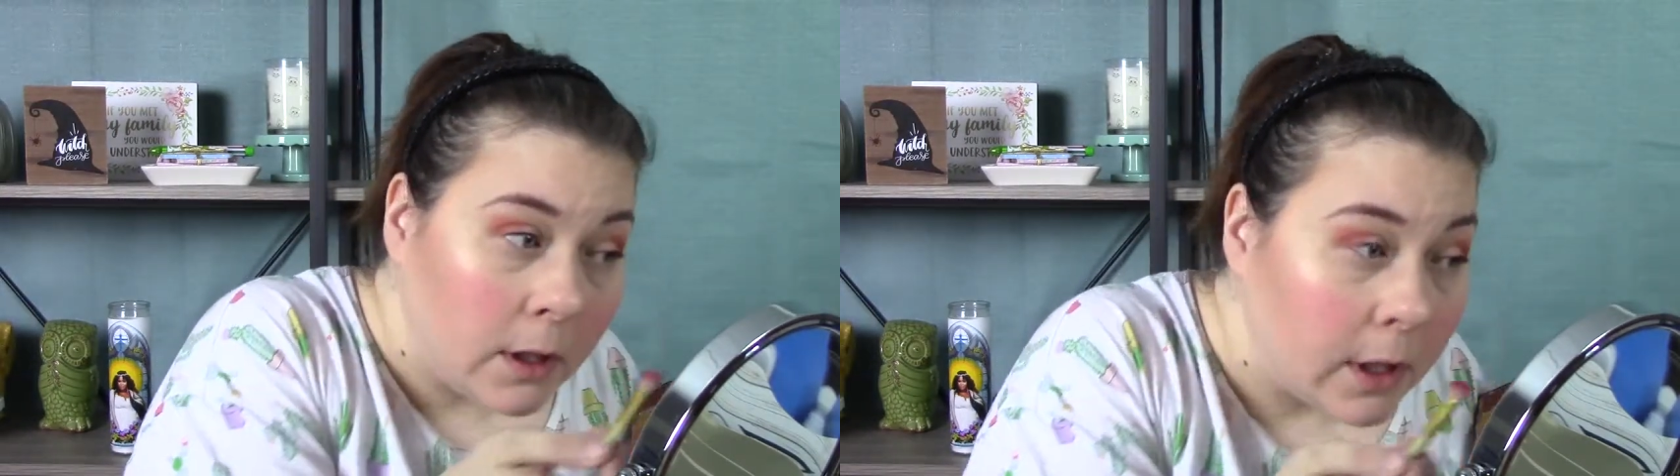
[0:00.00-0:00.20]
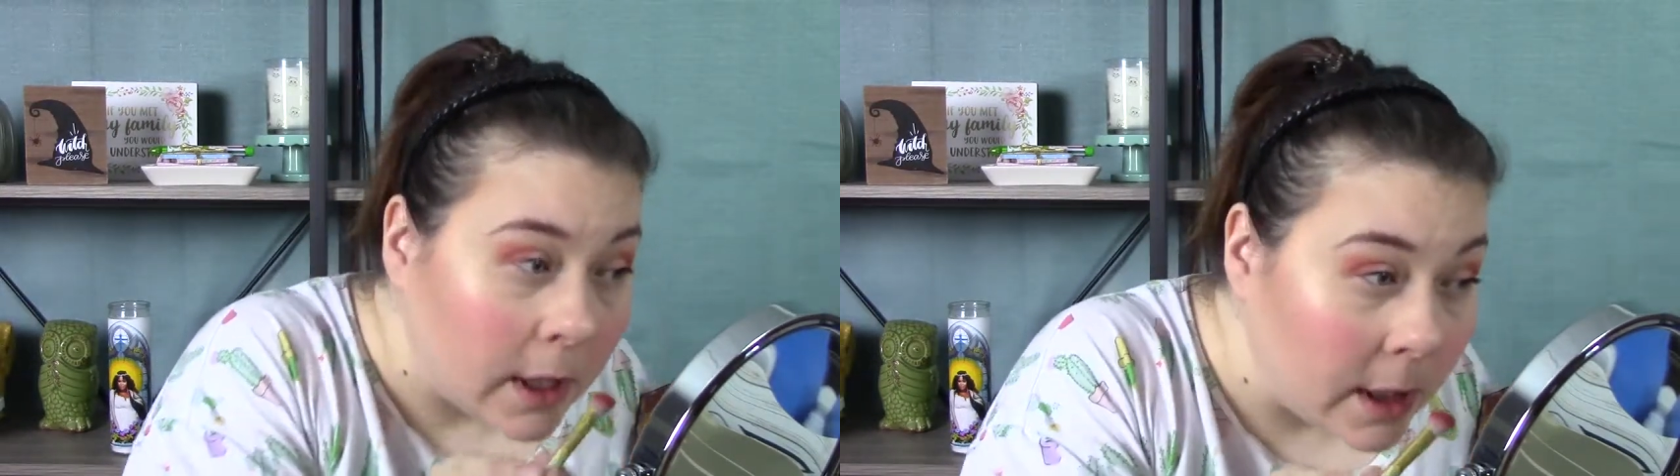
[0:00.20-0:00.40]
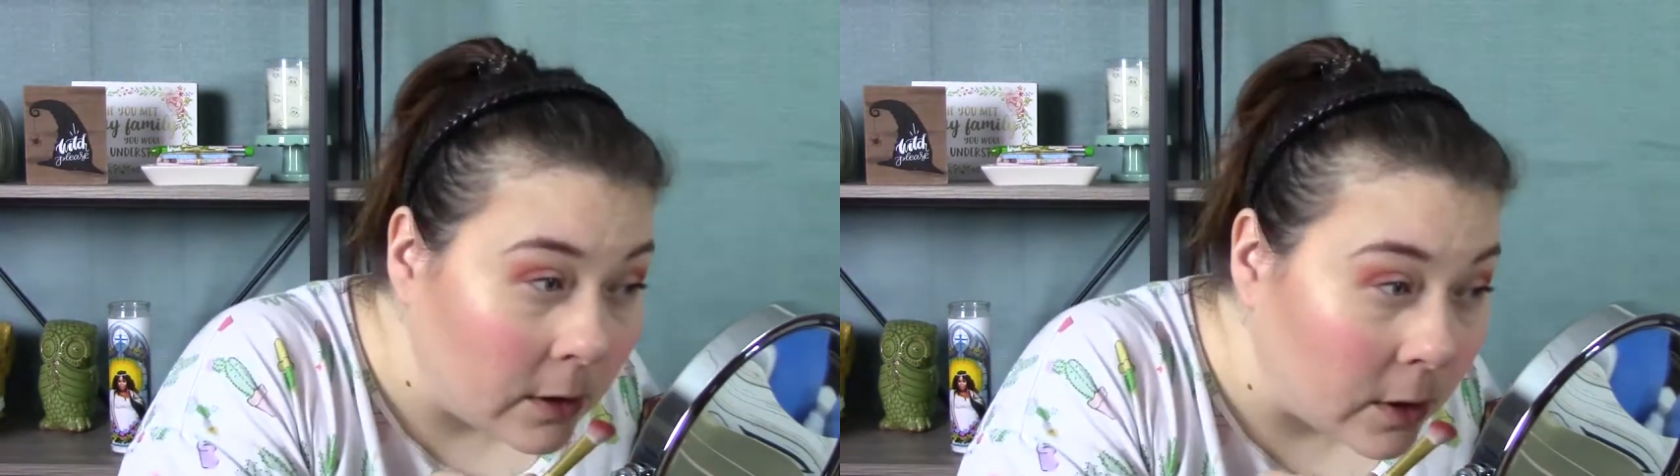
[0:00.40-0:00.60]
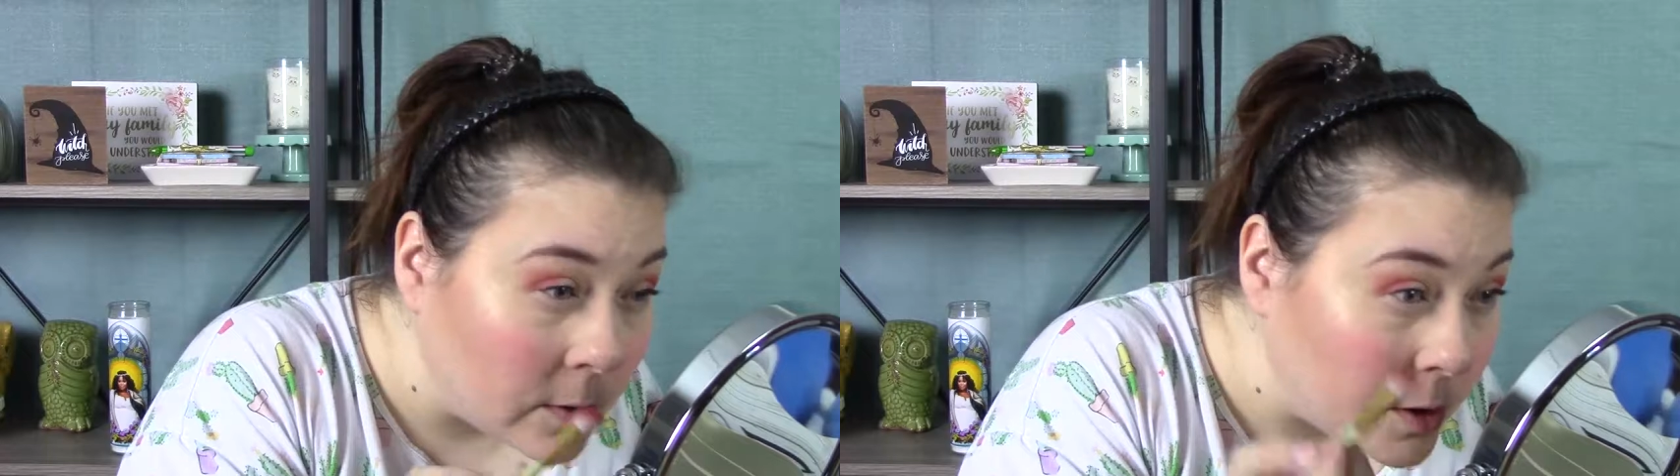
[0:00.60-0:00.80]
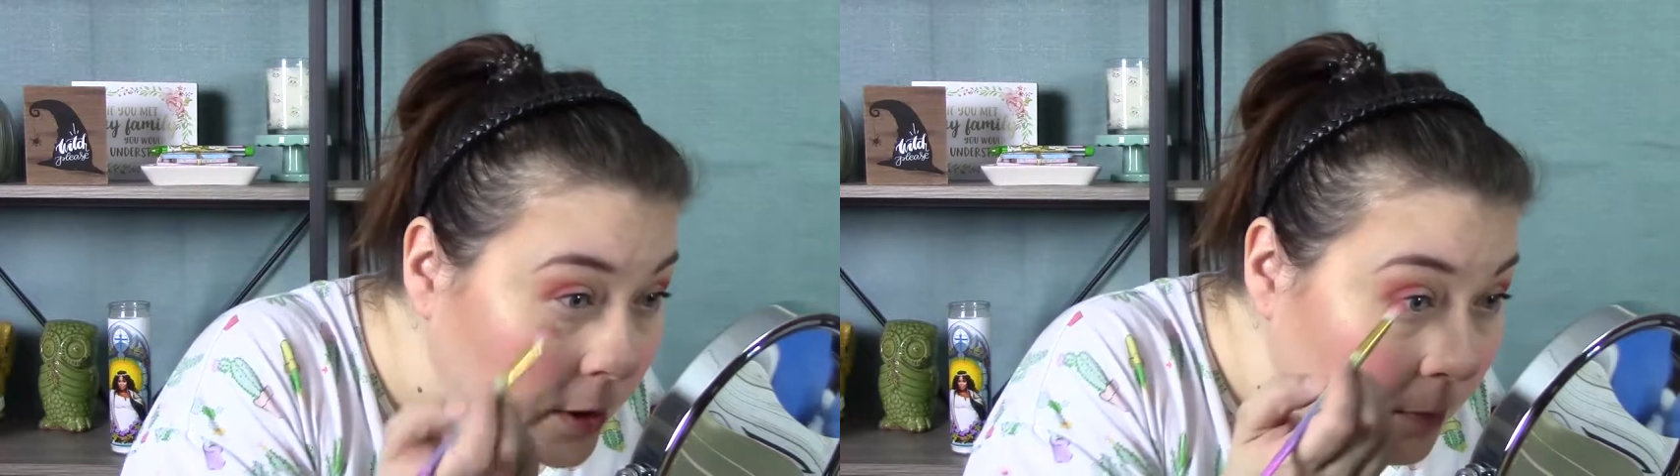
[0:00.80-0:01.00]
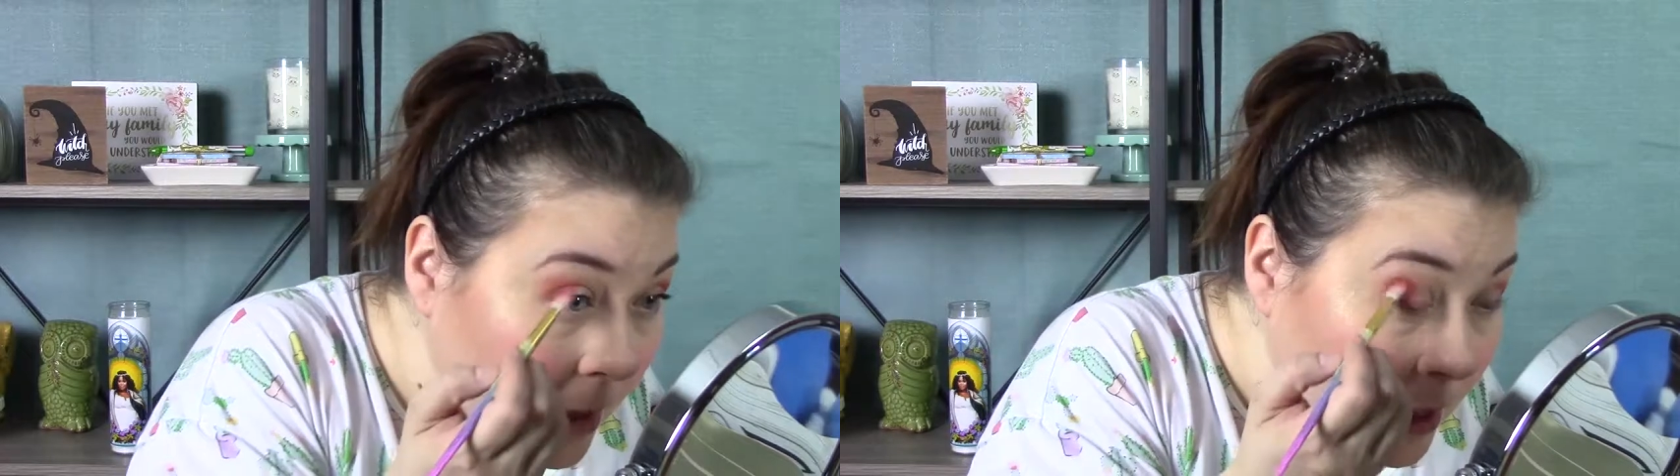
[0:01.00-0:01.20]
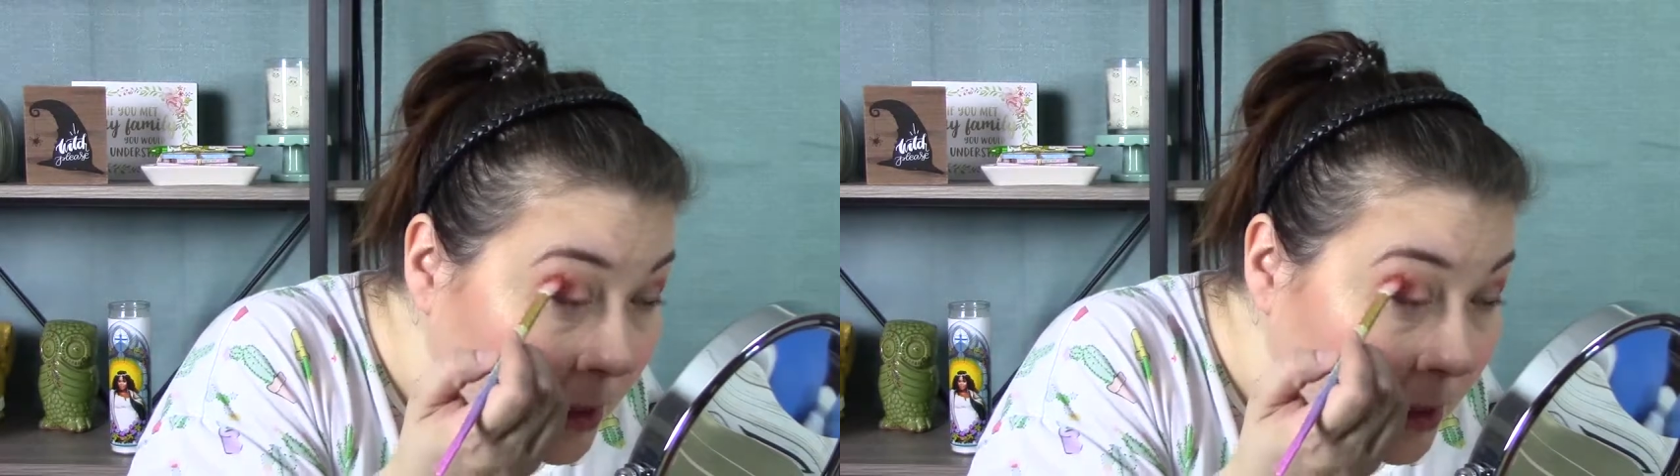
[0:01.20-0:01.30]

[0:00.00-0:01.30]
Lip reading: getting closer to being